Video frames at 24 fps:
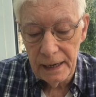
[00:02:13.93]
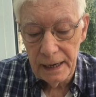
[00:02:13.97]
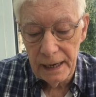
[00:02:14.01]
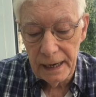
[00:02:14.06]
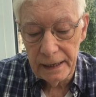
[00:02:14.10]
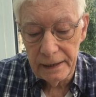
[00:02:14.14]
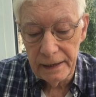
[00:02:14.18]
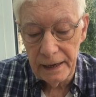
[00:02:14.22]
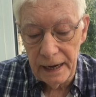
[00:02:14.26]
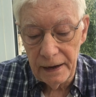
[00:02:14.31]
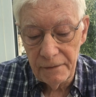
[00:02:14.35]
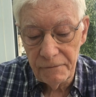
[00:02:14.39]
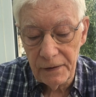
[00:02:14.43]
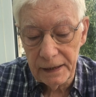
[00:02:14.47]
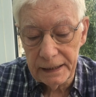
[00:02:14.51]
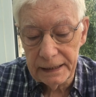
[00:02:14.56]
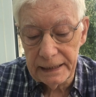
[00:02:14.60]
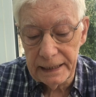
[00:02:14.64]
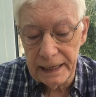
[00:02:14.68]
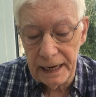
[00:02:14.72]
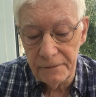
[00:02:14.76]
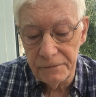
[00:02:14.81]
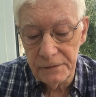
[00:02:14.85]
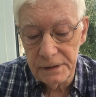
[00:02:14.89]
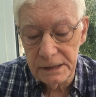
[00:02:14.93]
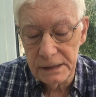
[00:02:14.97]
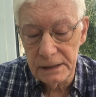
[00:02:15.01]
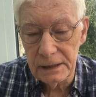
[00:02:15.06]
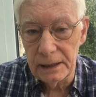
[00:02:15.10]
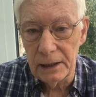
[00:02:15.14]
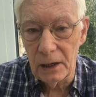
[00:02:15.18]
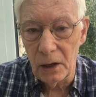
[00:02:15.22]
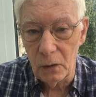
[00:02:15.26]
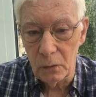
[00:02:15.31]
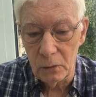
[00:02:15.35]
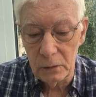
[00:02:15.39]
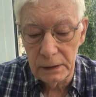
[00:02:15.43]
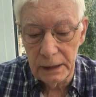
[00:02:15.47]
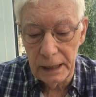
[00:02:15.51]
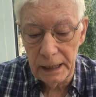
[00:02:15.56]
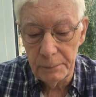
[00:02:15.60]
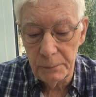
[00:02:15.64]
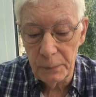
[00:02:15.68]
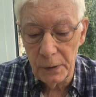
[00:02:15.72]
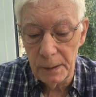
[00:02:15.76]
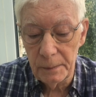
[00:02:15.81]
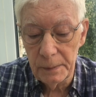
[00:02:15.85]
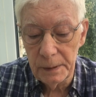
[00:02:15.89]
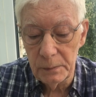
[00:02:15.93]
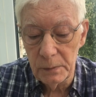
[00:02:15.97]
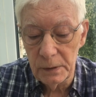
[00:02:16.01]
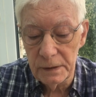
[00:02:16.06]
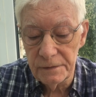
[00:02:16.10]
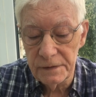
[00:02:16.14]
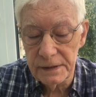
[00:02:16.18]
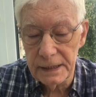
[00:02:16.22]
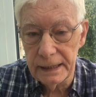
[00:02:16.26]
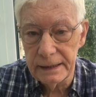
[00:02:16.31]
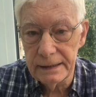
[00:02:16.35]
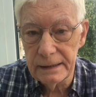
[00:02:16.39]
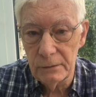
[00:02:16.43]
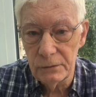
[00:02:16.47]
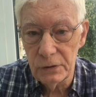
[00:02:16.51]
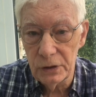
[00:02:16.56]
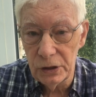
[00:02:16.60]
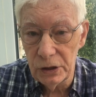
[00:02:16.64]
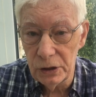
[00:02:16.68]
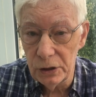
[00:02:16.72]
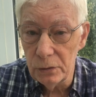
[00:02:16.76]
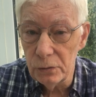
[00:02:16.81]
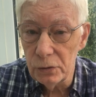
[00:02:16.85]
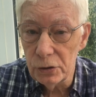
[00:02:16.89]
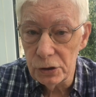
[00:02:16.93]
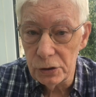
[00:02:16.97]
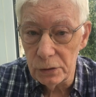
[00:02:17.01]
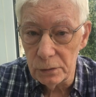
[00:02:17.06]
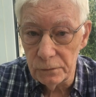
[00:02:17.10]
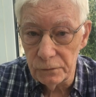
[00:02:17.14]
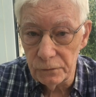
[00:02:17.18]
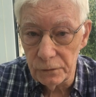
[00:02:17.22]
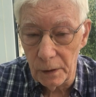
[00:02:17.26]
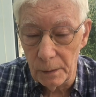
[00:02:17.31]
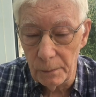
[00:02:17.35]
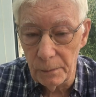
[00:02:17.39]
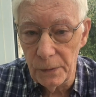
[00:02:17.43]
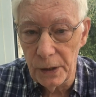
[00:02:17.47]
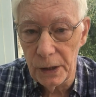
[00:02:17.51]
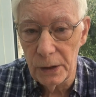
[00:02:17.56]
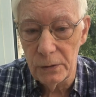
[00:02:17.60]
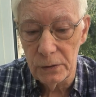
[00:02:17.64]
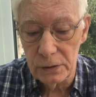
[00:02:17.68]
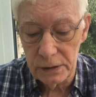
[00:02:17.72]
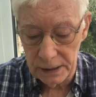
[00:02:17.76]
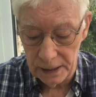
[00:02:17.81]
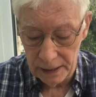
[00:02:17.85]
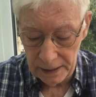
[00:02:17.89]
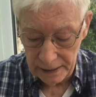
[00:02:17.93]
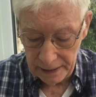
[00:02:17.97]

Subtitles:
and if I'd left it alone it probably would have sent out a new shoot from those.